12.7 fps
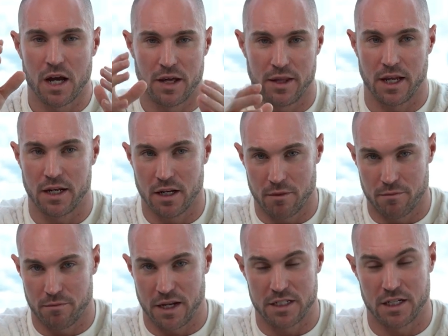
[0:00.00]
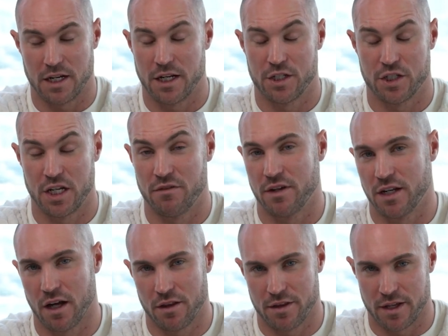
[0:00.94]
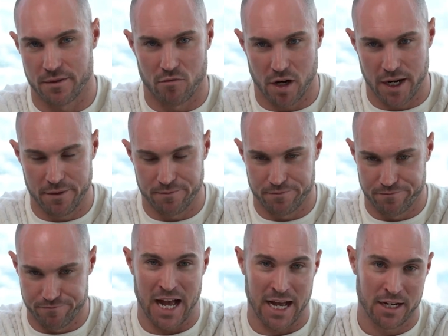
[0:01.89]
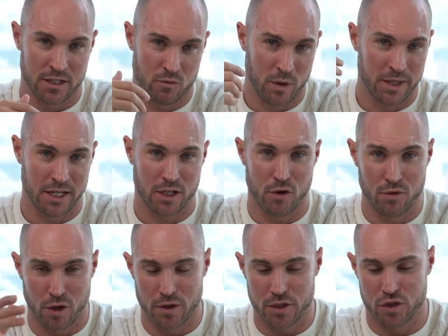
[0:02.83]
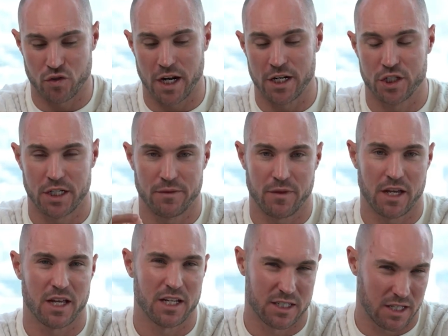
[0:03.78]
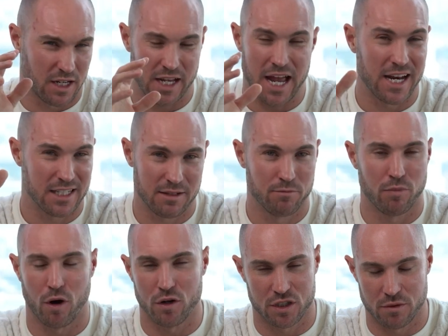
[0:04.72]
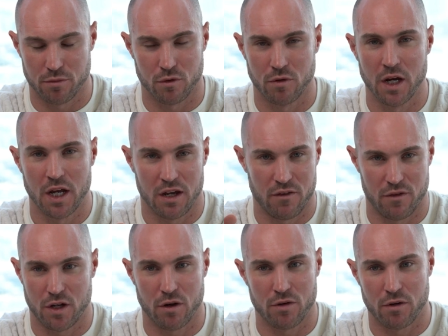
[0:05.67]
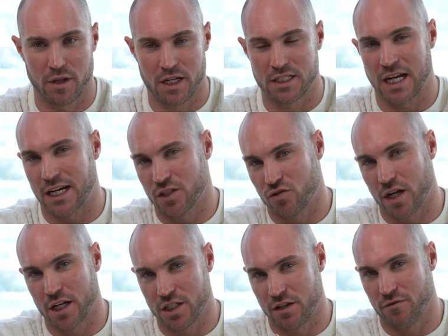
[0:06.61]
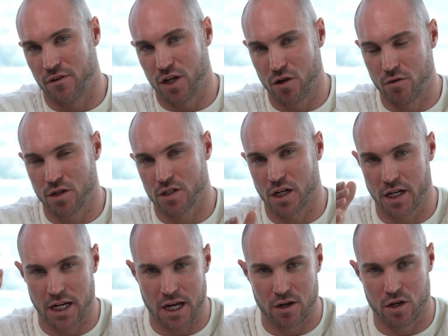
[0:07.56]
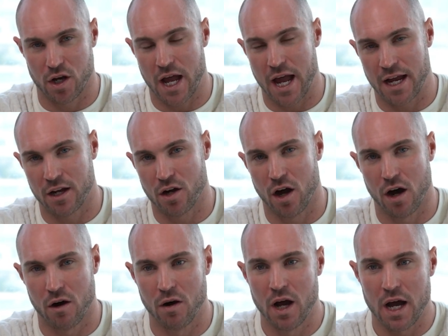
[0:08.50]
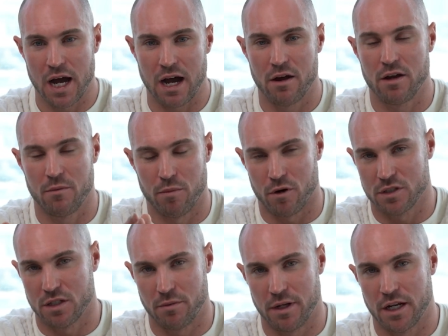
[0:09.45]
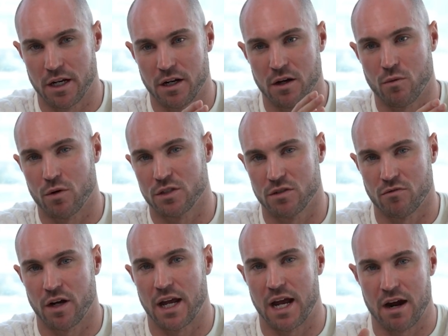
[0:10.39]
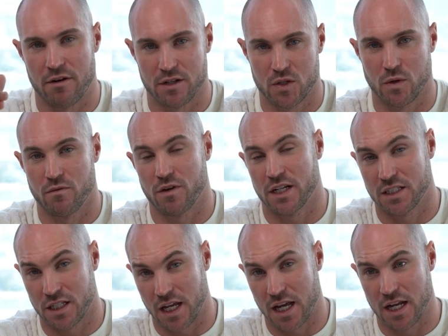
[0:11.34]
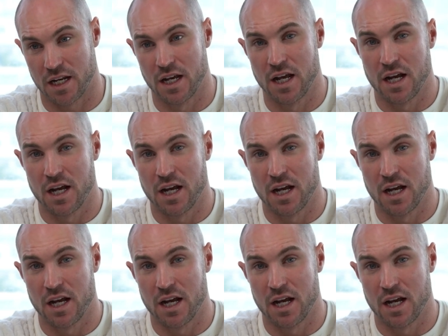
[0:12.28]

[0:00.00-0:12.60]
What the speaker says: and they end up basically achieving nothing, right? And when they don't know the strategy, it's impossible. If you don't know the exact strategy for you that's going to get you to your end goal, how are you possibly going to know what's the right area to invest in?